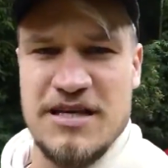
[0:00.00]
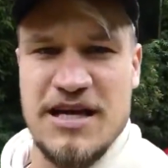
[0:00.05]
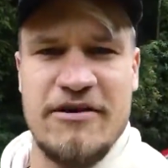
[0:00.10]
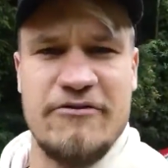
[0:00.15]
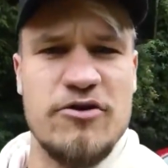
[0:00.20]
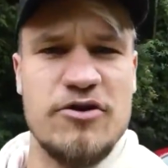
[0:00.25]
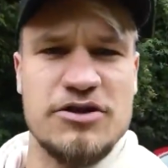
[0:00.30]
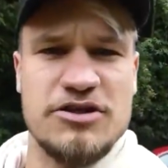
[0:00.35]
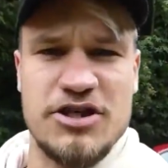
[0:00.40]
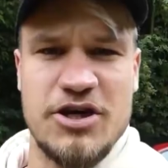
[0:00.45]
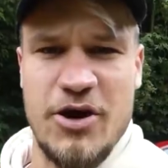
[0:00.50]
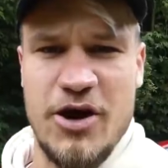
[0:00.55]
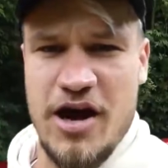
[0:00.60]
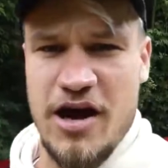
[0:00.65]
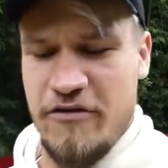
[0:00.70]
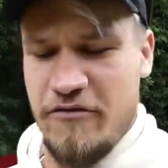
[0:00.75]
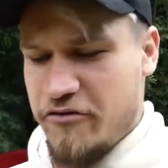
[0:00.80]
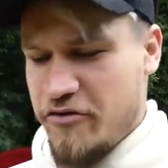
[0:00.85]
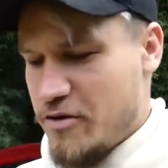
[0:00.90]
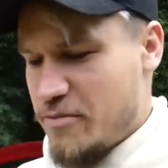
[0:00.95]
I've also
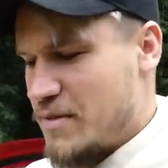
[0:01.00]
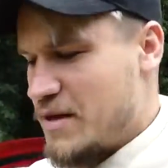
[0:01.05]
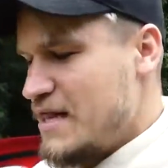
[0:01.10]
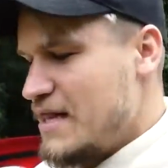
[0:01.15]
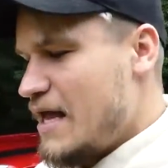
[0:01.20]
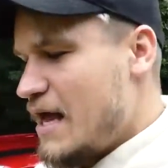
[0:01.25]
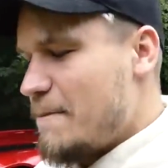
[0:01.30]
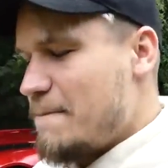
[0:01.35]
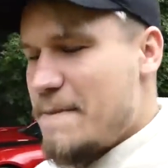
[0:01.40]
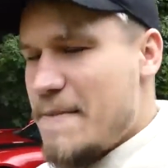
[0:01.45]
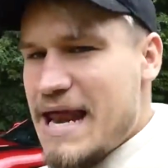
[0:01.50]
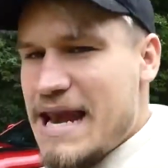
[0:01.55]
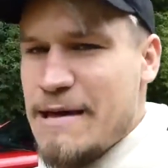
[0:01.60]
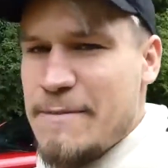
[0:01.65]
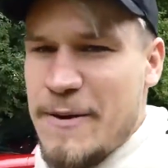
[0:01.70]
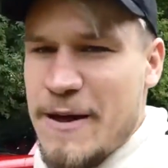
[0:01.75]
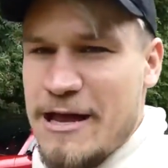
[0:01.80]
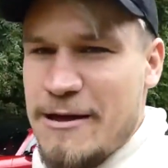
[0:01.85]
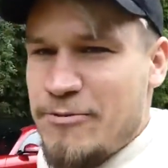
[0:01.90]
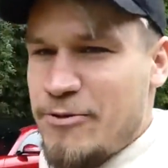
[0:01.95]
heard from
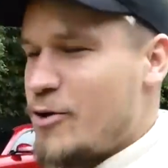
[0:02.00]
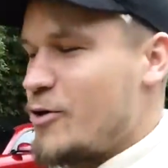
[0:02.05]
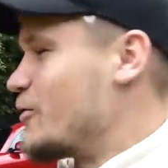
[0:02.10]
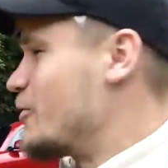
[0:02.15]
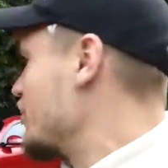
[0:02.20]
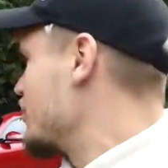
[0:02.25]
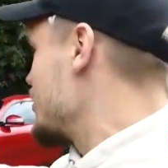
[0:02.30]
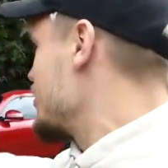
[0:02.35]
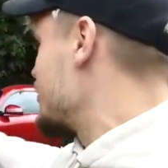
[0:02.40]
many people